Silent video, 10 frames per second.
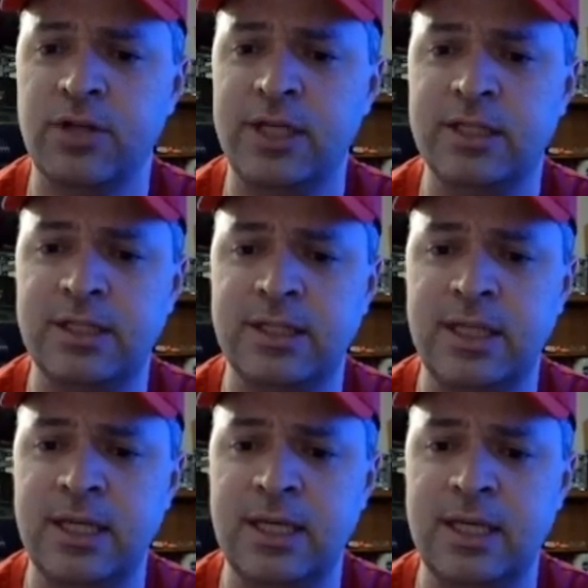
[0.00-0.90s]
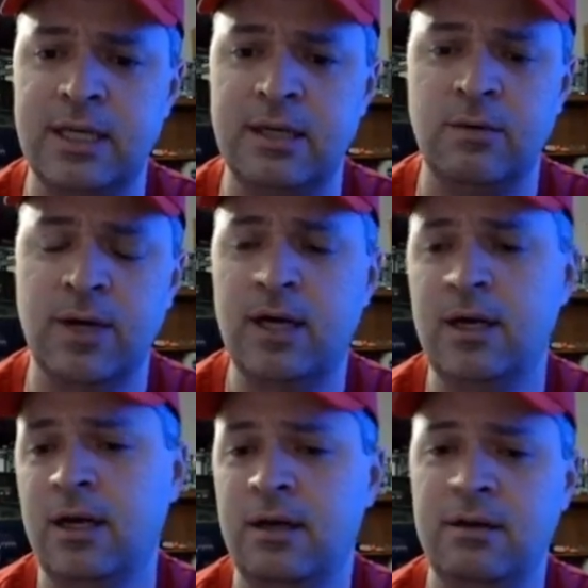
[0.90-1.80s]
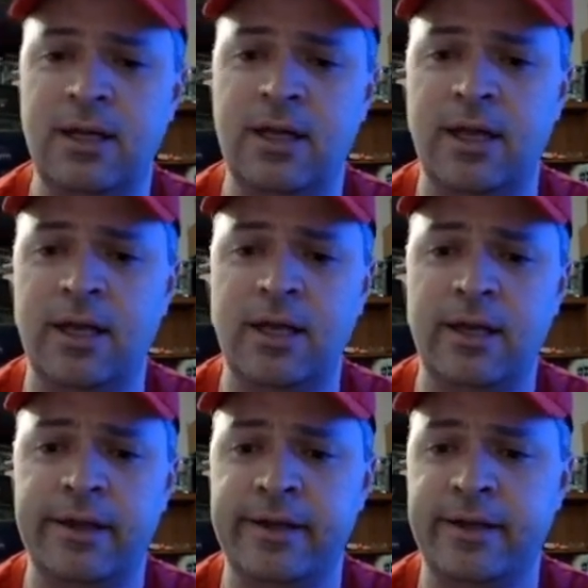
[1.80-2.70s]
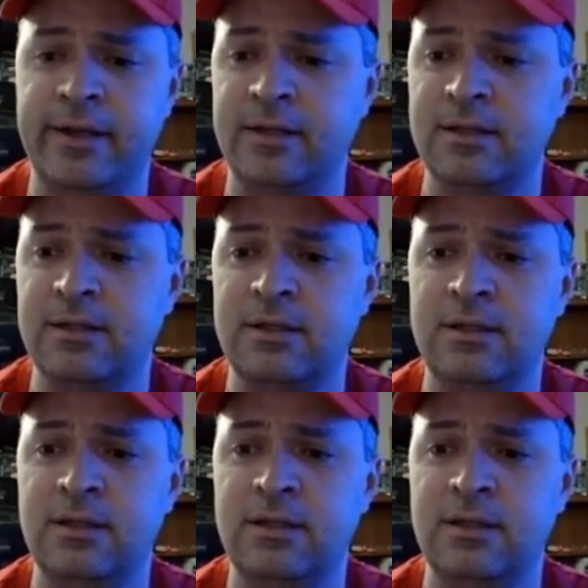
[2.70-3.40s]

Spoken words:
Let's see, where are they at?